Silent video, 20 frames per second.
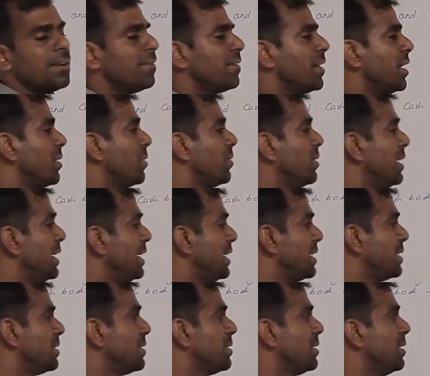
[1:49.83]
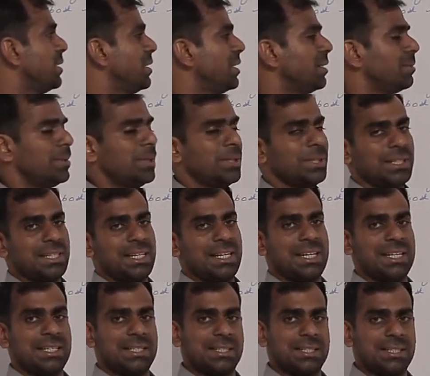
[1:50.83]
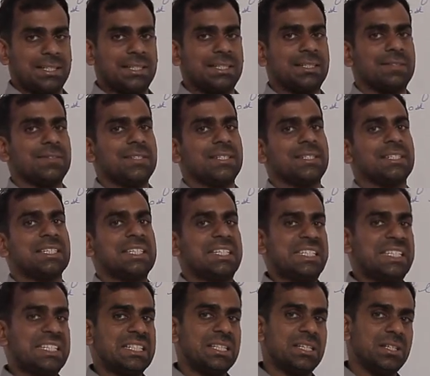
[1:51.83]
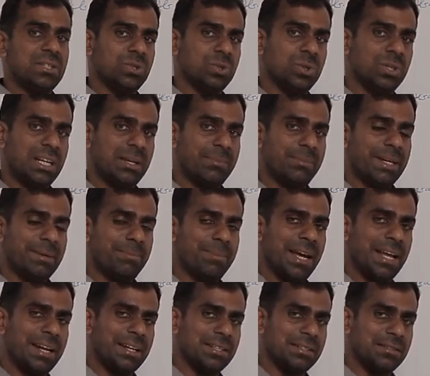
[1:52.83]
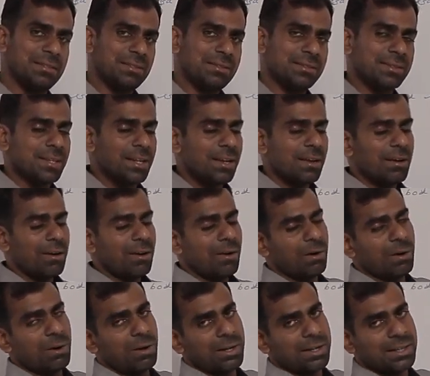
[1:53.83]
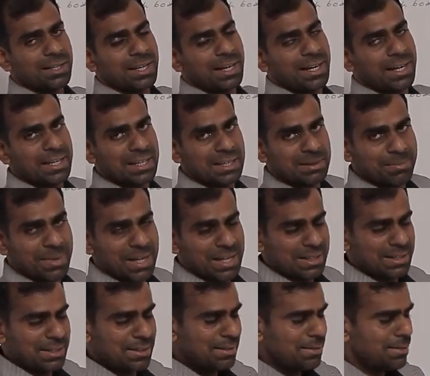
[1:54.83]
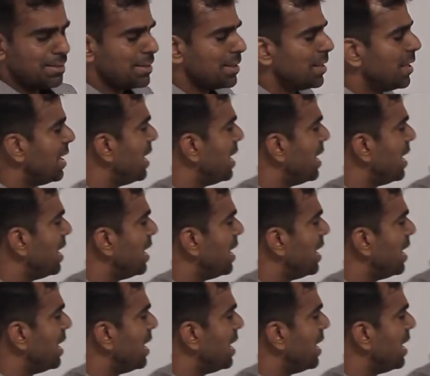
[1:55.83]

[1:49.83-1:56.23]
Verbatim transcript: We are only concerned about the ledgers which either show debit balance or credit balance